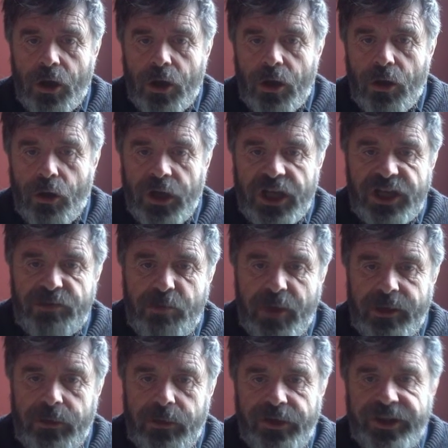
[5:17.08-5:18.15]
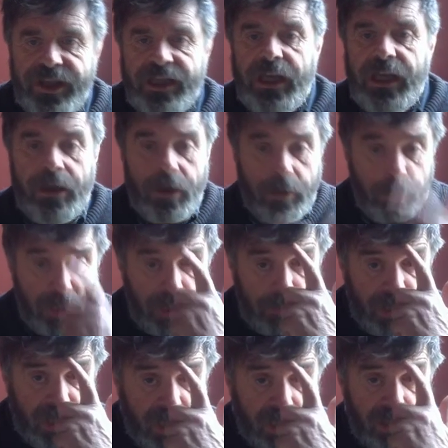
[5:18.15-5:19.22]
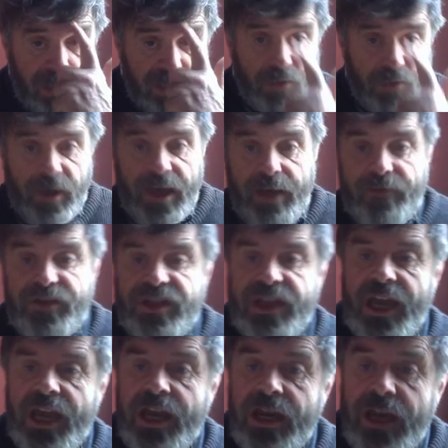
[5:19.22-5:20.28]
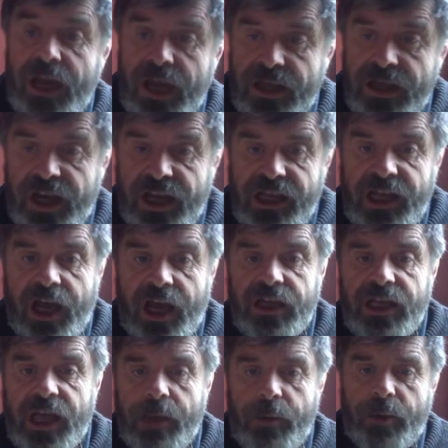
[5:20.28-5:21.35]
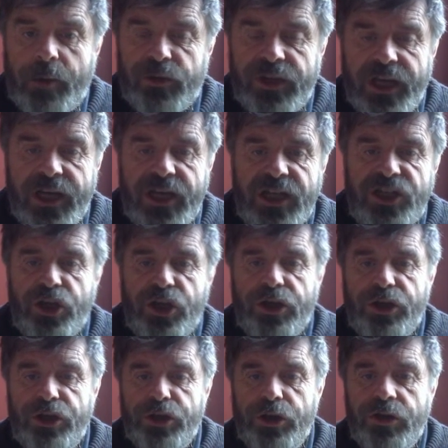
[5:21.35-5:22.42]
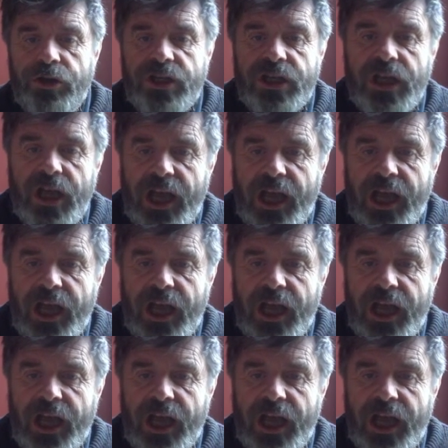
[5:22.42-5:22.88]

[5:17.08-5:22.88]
All this muddled thinking on my part is a way of saying that I can't come up with any certitudes